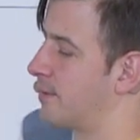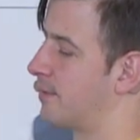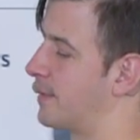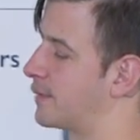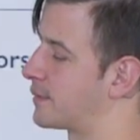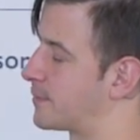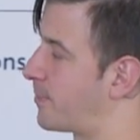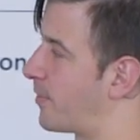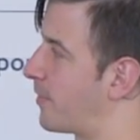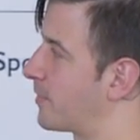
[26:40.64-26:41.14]

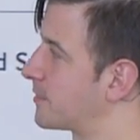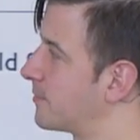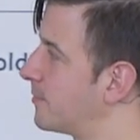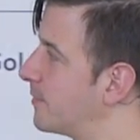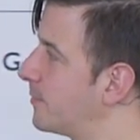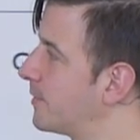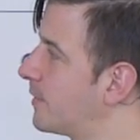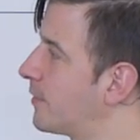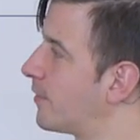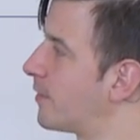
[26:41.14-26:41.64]
That's
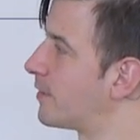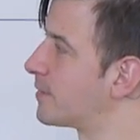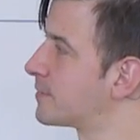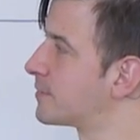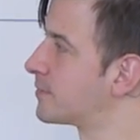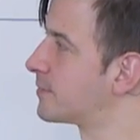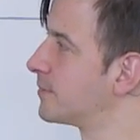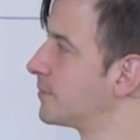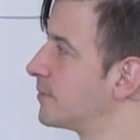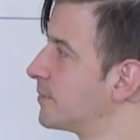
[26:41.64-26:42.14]
possible
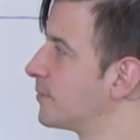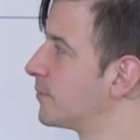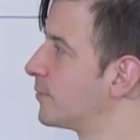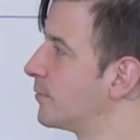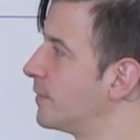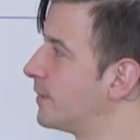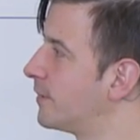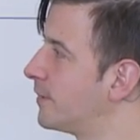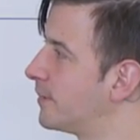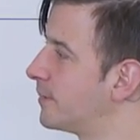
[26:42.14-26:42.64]
because
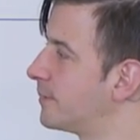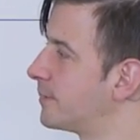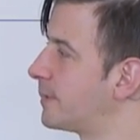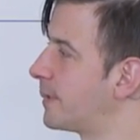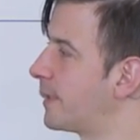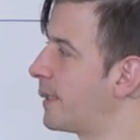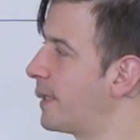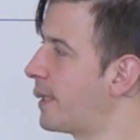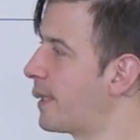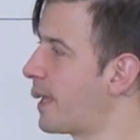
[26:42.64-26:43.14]
we're
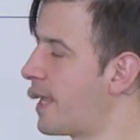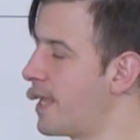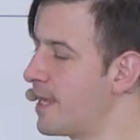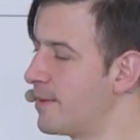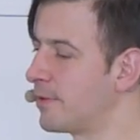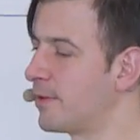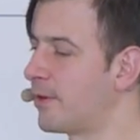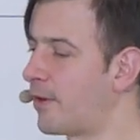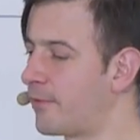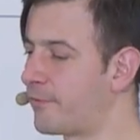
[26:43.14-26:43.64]

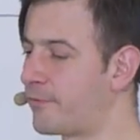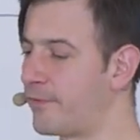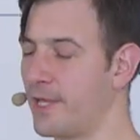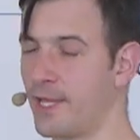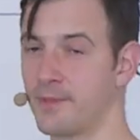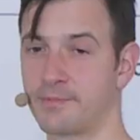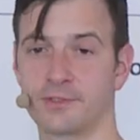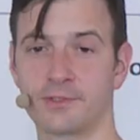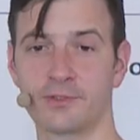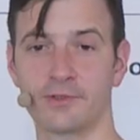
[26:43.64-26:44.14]
able of
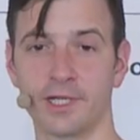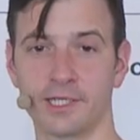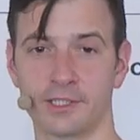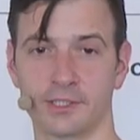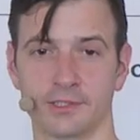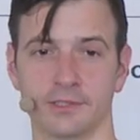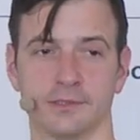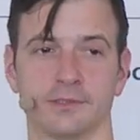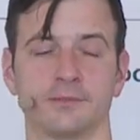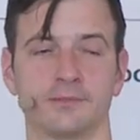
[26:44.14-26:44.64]

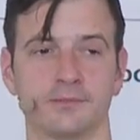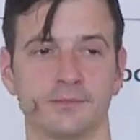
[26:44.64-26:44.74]
abstraction.